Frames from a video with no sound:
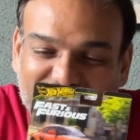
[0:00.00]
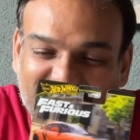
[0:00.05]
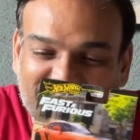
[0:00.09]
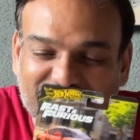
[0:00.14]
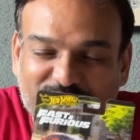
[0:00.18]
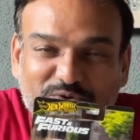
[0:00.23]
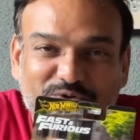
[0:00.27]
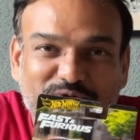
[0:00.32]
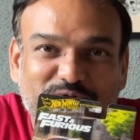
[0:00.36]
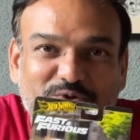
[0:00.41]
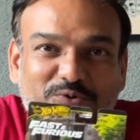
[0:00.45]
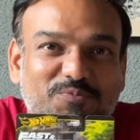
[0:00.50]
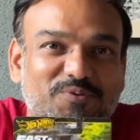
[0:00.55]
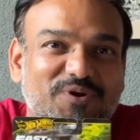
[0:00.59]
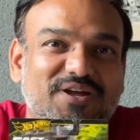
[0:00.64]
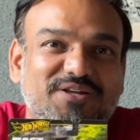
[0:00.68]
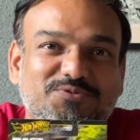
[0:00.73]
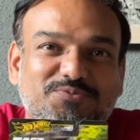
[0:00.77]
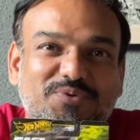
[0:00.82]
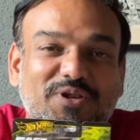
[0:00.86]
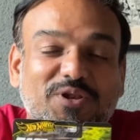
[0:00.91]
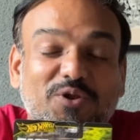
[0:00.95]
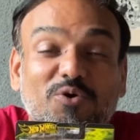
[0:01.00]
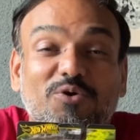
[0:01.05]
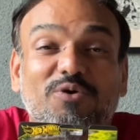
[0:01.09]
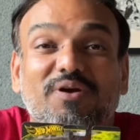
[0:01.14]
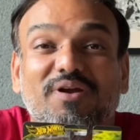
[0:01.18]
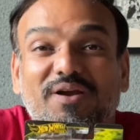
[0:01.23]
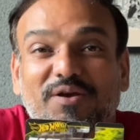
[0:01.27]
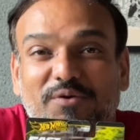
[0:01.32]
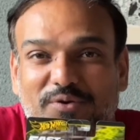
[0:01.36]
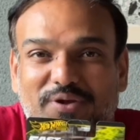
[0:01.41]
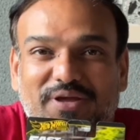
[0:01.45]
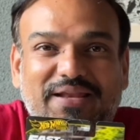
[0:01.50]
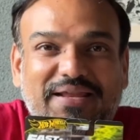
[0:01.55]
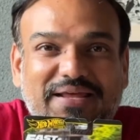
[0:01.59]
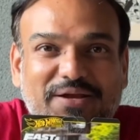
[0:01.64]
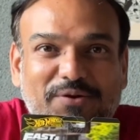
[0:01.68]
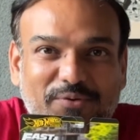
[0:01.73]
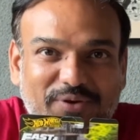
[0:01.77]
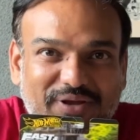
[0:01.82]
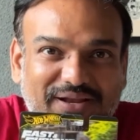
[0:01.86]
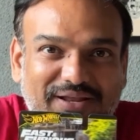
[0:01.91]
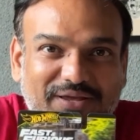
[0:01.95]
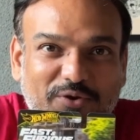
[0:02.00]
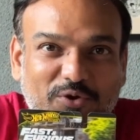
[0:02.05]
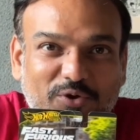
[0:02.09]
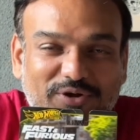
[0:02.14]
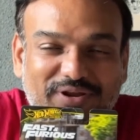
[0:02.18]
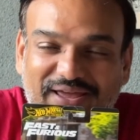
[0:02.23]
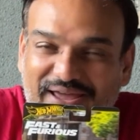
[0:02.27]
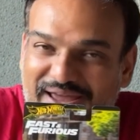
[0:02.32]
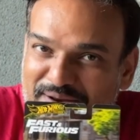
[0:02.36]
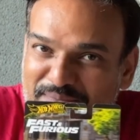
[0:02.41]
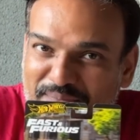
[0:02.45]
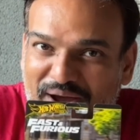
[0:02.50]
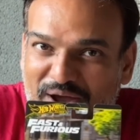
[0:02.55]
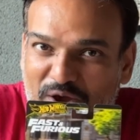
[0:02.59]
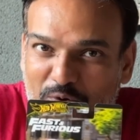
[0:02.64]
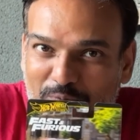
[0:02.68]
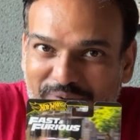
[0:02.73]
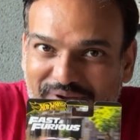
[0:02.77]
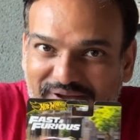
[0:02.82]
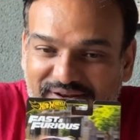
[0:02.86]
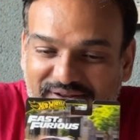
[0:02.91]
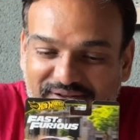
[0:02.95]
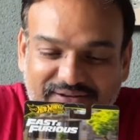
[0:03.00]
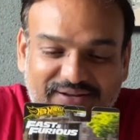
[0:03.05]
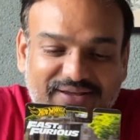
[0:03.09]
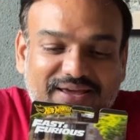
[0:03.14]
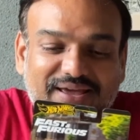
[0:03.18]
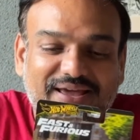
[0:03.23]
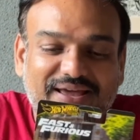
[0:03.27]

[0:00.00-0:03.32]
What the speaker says: The two Supras will look really, really good, in my opinion.